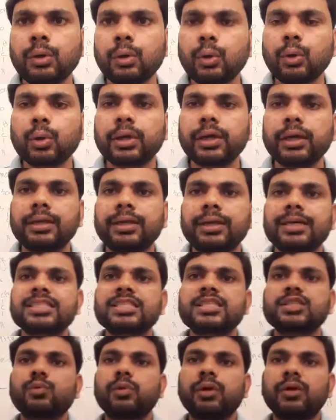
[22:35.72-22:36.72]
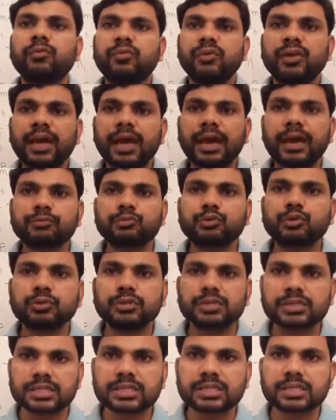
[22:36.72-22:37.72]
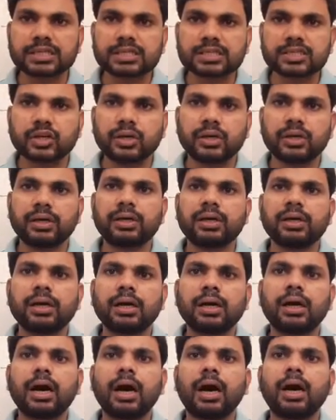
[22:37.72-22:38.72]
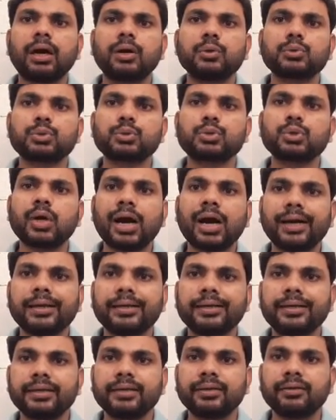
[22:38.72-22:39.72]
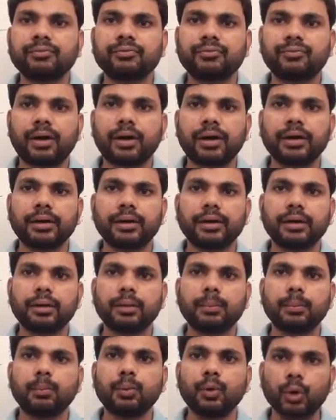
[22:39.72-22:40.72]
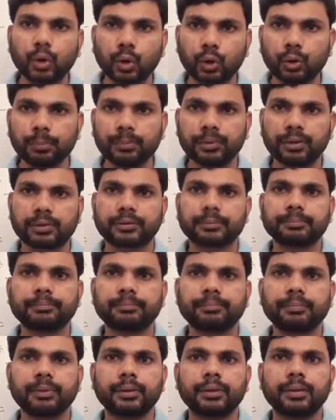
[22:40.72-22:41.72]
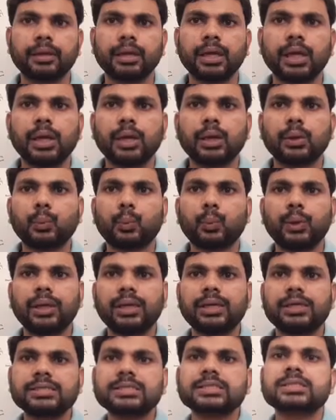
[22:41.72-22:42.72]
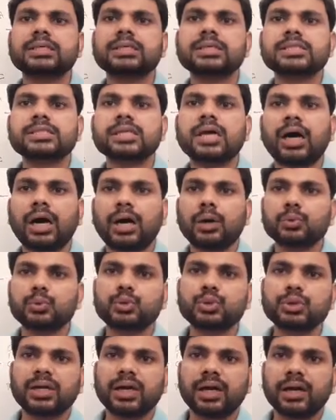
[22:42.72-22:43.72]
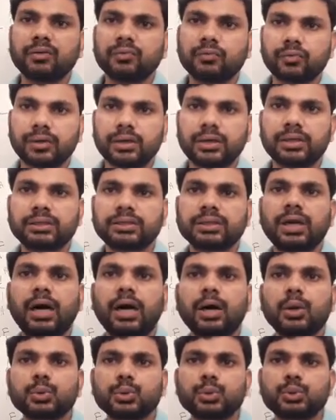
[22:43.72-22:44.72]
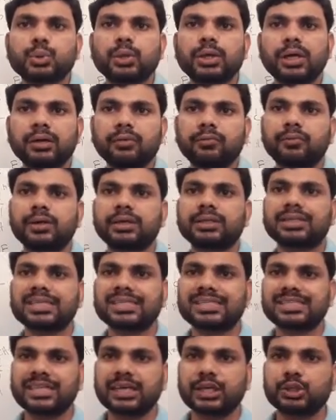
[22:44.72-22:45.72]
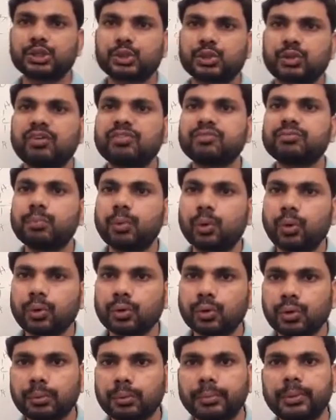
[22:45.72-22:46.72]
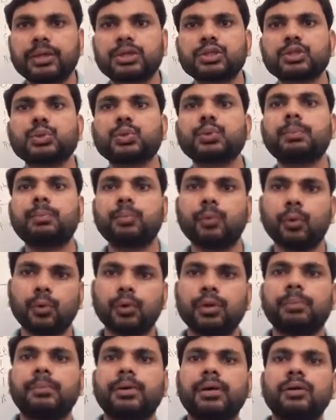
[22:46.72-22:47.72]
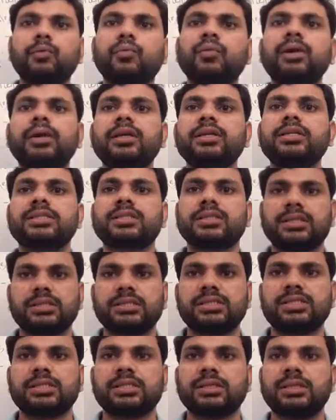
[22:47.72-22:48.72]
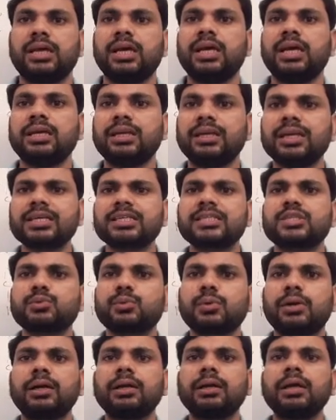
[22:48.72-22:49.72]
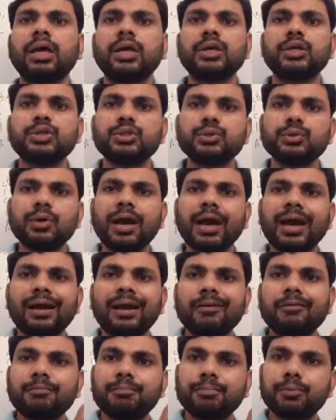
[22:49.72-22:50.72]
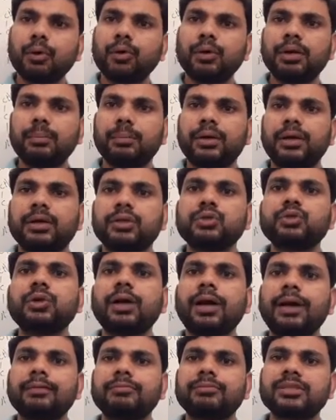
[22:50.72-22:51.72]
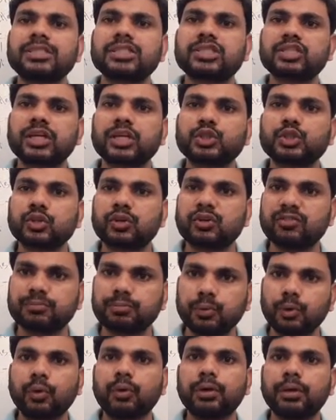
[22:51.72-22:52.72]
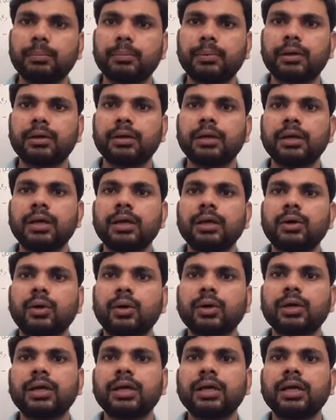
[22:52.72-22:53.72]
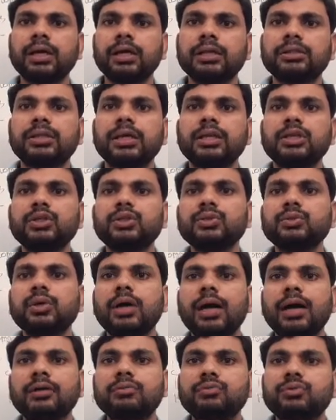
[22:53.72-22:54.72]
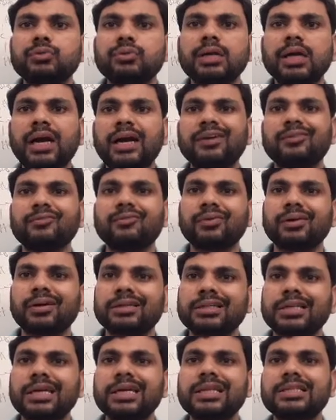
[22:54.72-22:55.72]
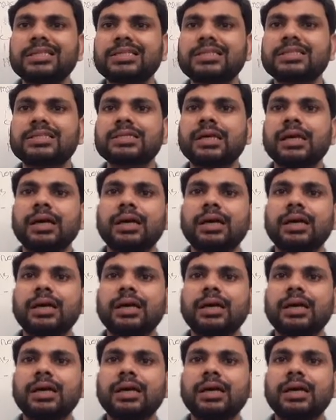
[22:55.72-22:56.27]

Okay, next one we have to discuss here how to identify monomer. We discuss how to convert the structure of monomer to polymer. We discussed. Next one, you have polymer. You have the structure of polymer. Okay, then you have to convert its